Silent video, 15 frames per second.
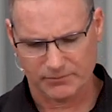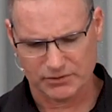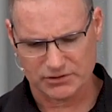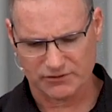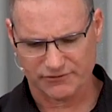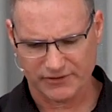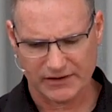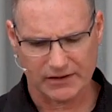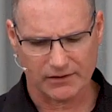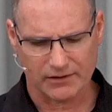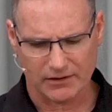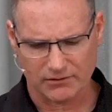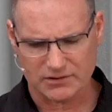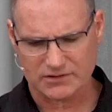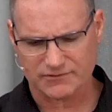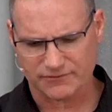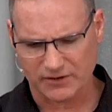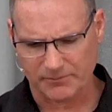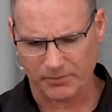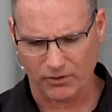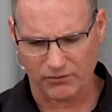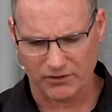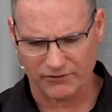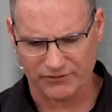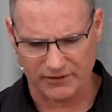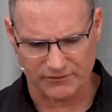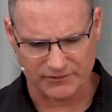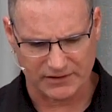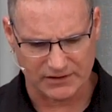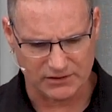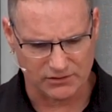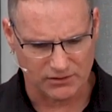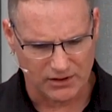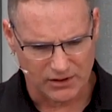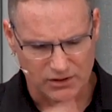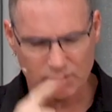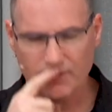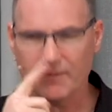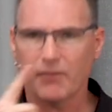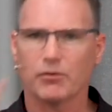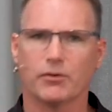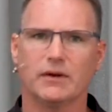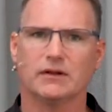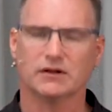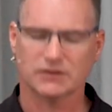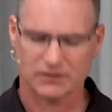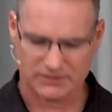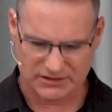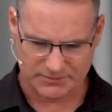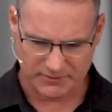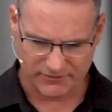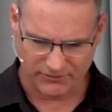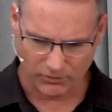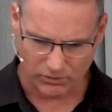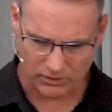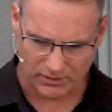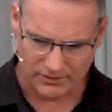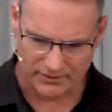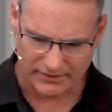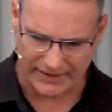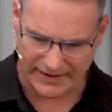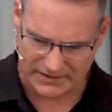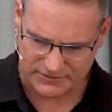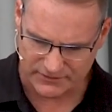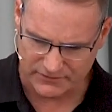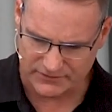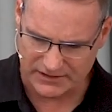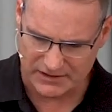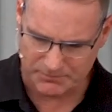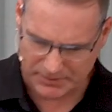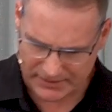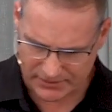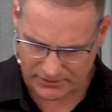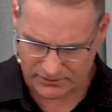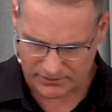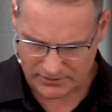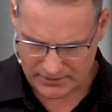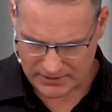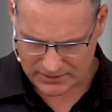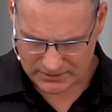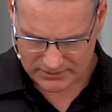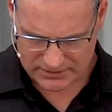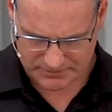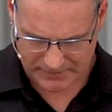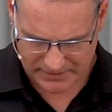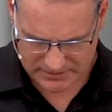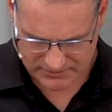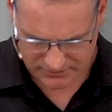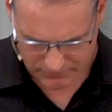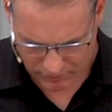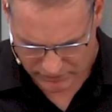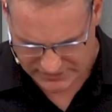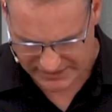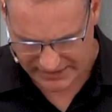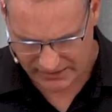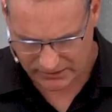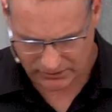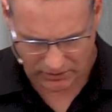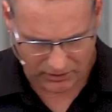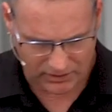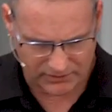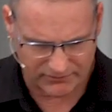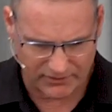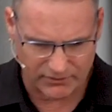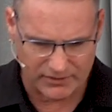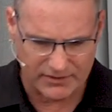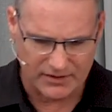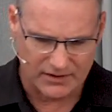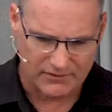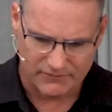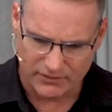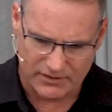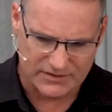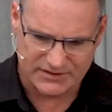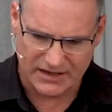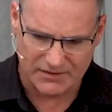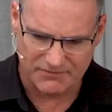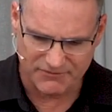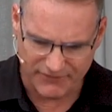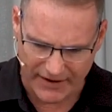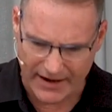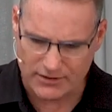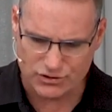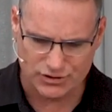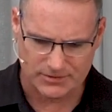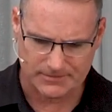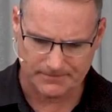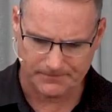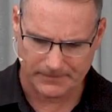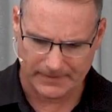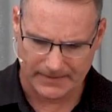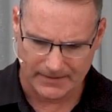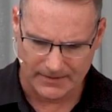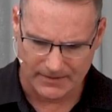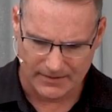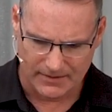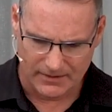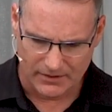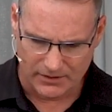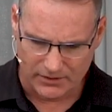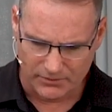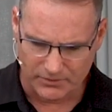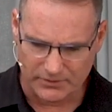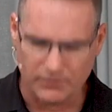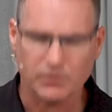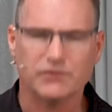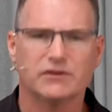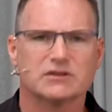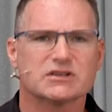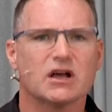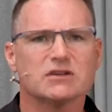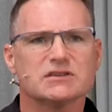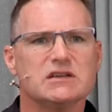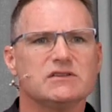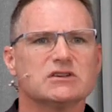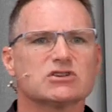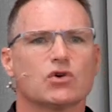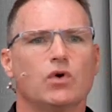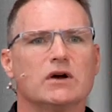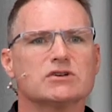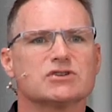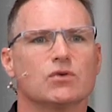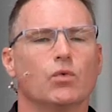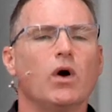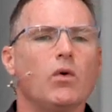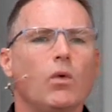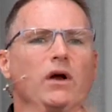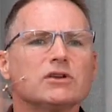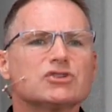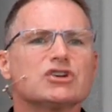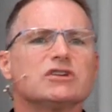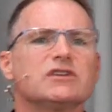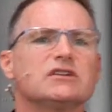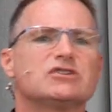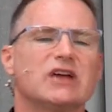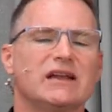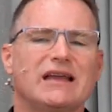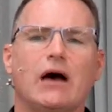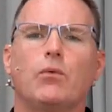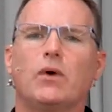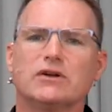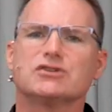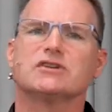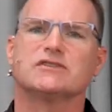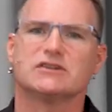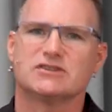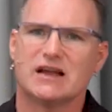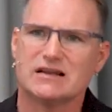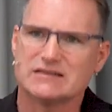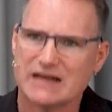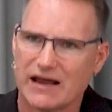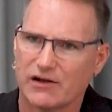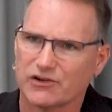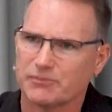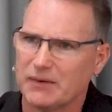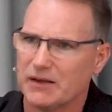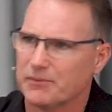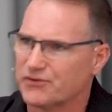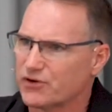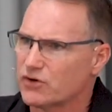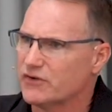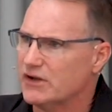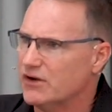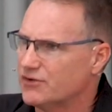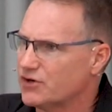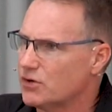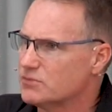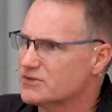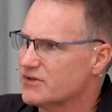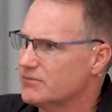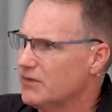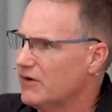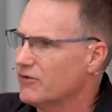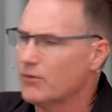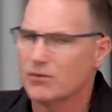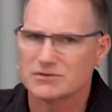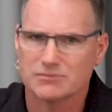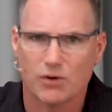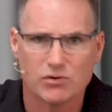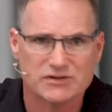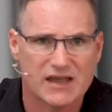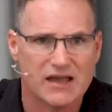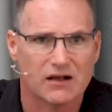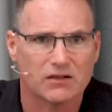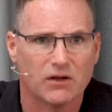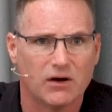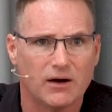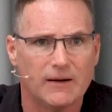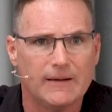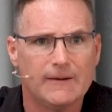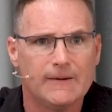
put your finger here and just flip over to 15, you remember we looked at this before in Acts 15. Peter speaks of the Mosaic law in very, very same fashion. When, when discussing this question, what, what should the, now what should the Gentiles be observing in terms of, of the Mosaic law?